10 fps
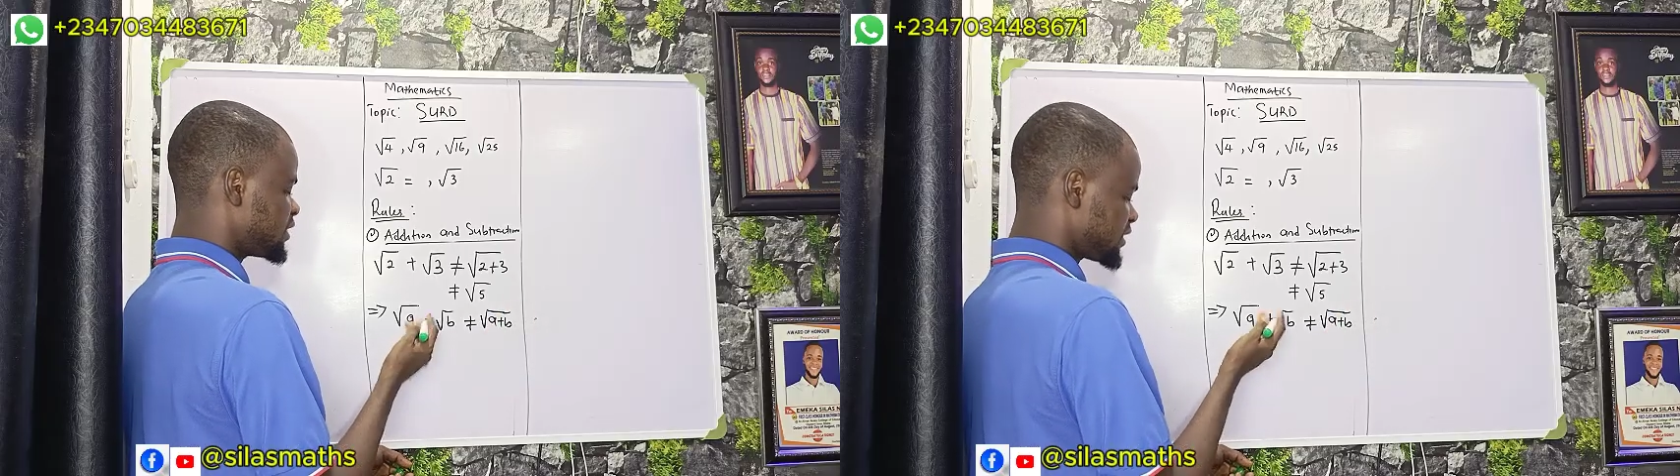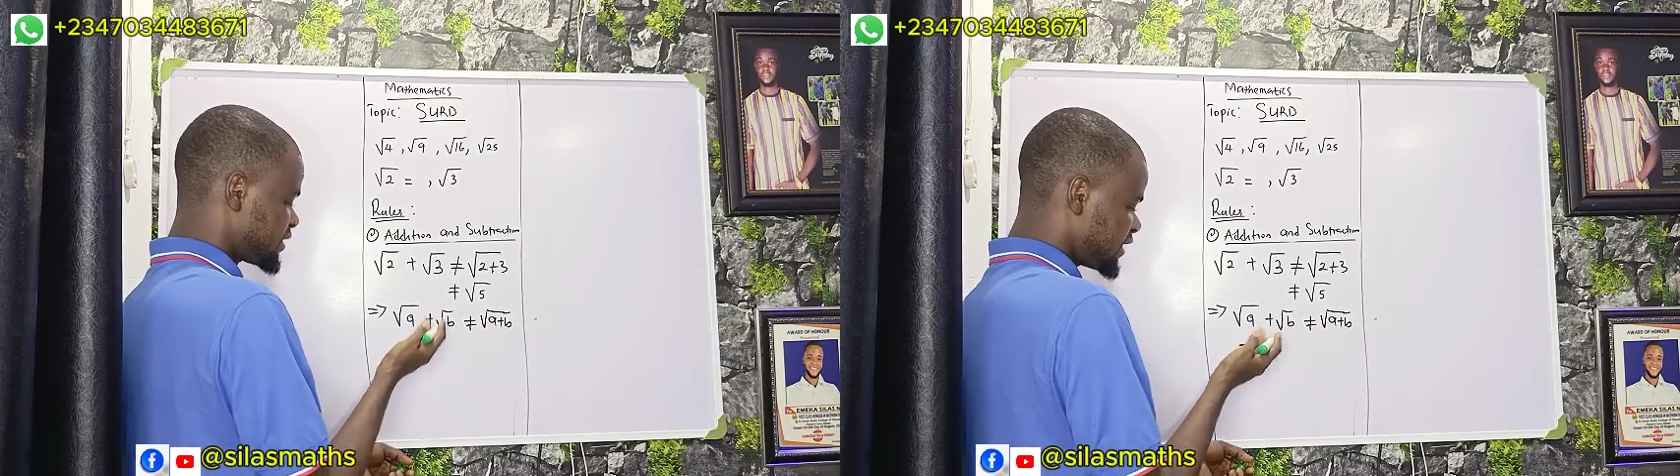
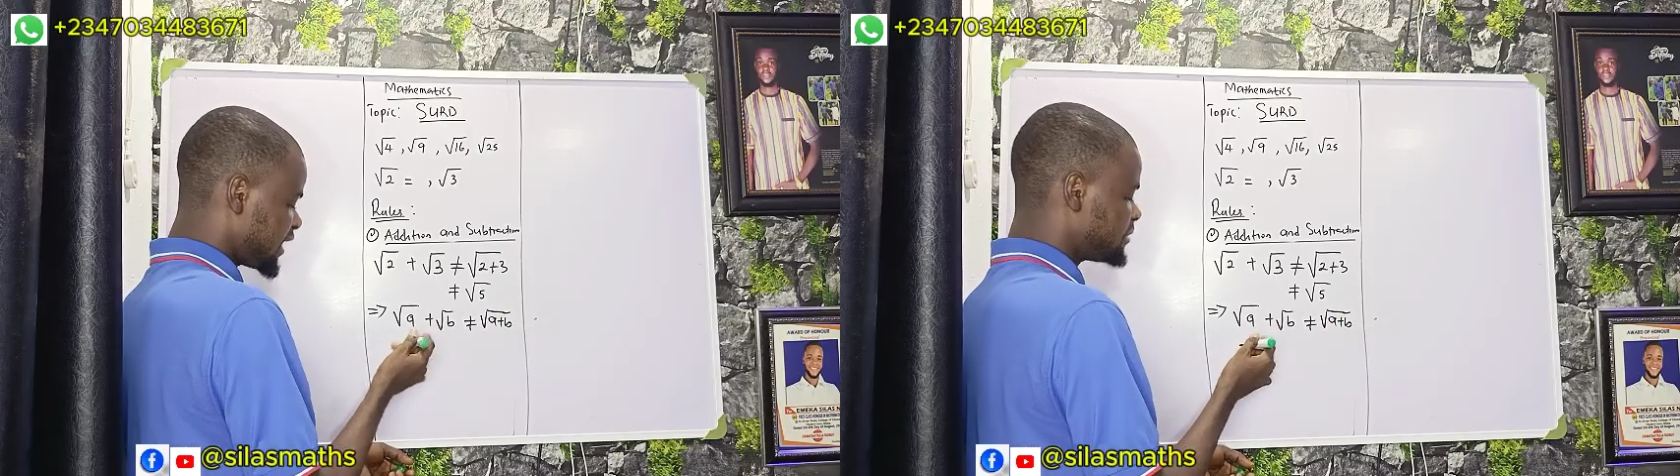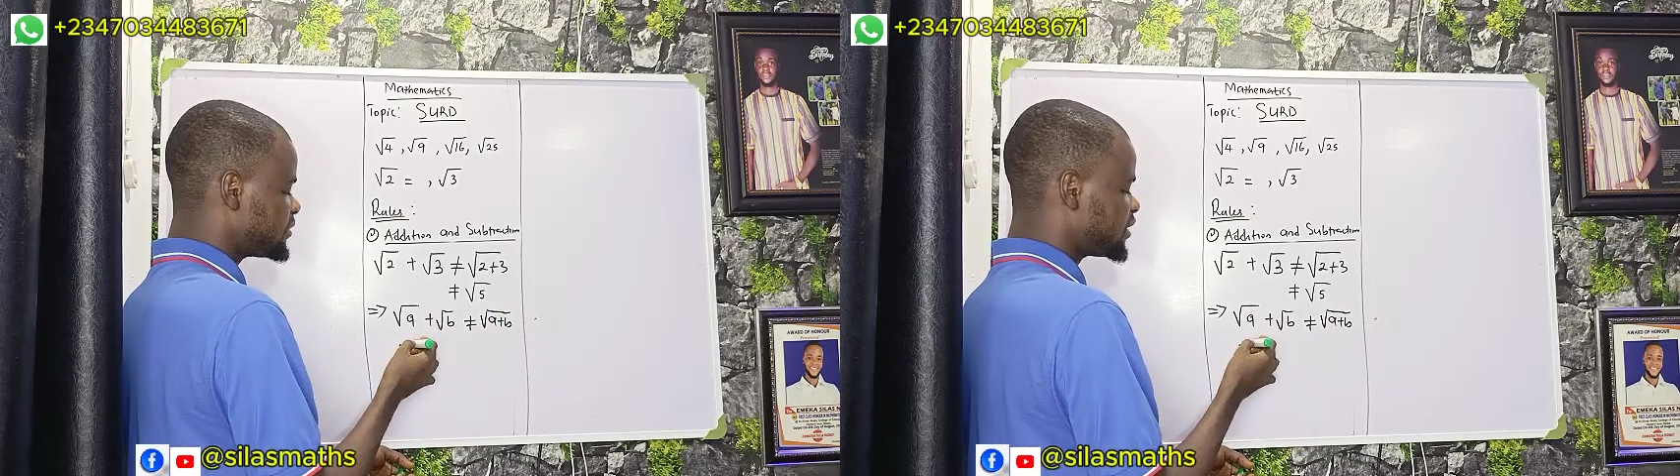the
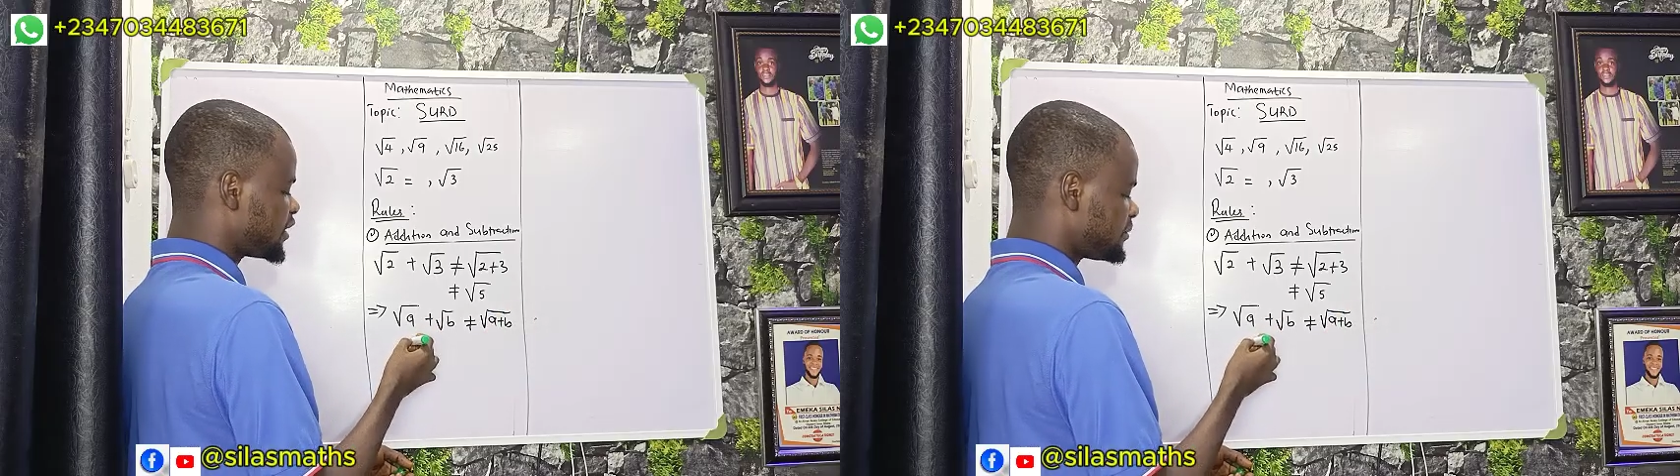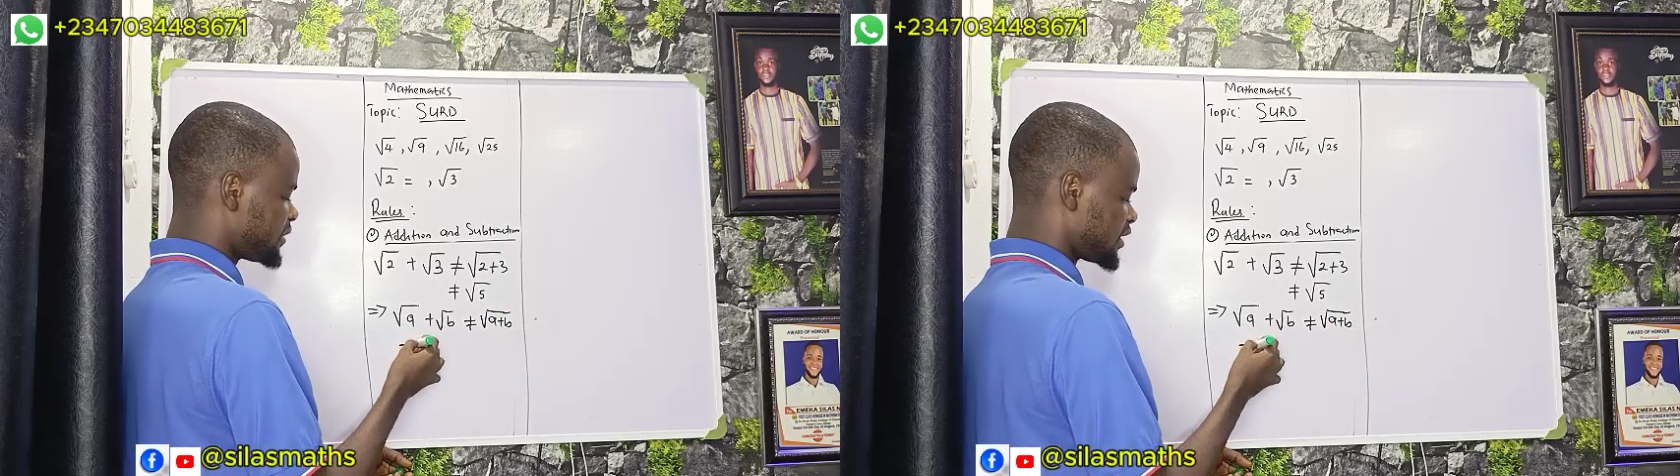same
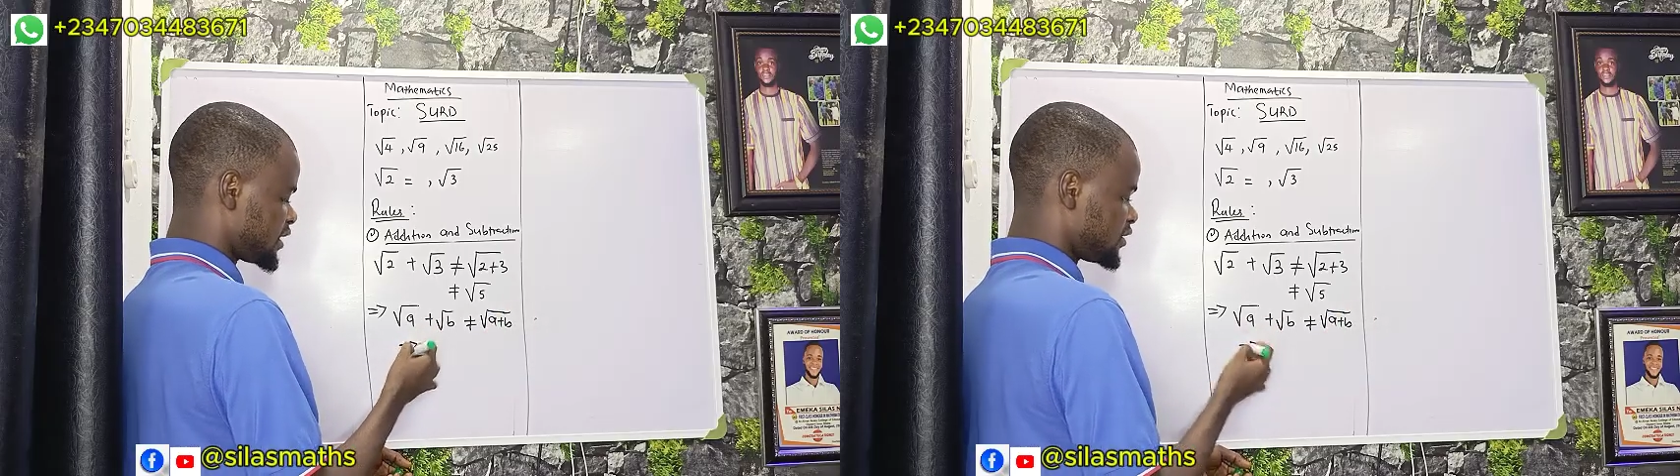number